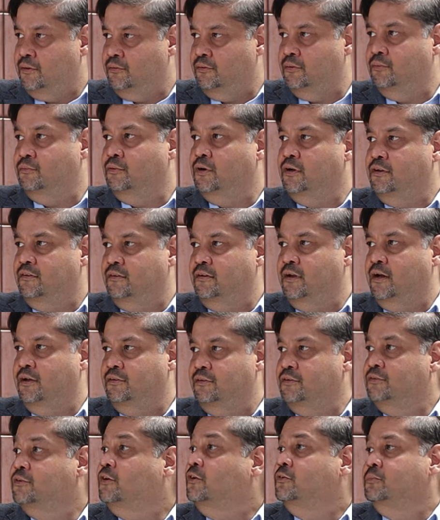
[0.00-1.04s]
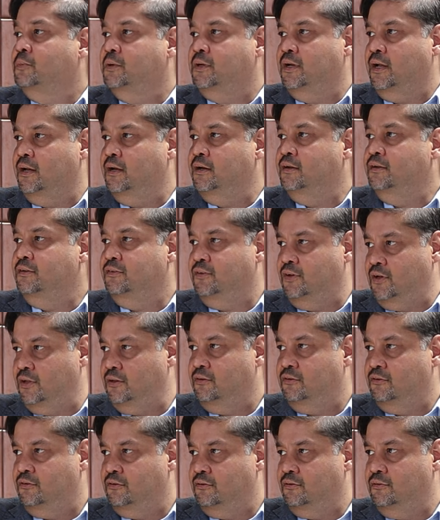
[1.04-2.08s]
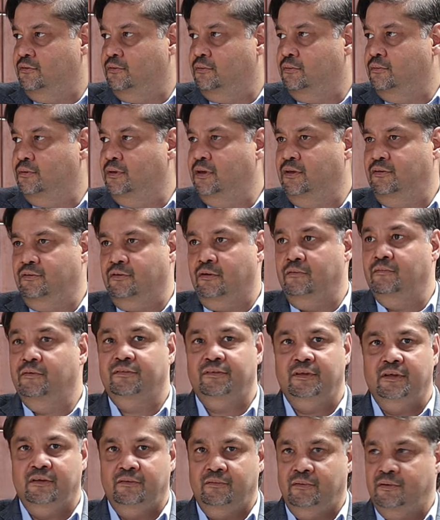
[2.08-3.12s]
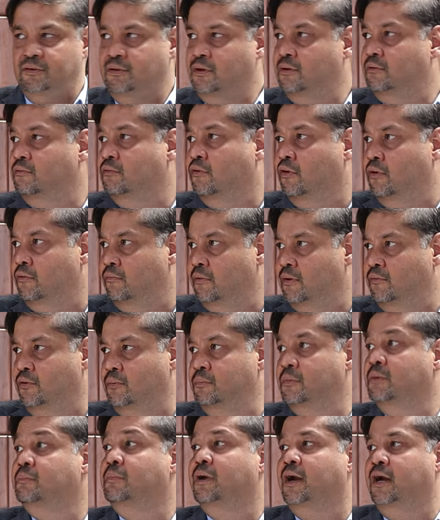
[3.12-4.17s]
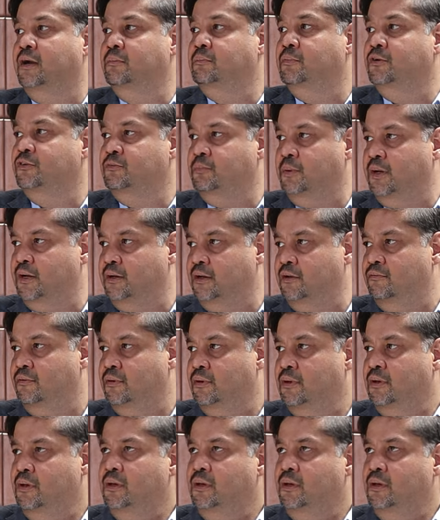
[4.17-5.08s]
It's the world's largest hospitality chain. So there's always things which are evolving from the brand perspective.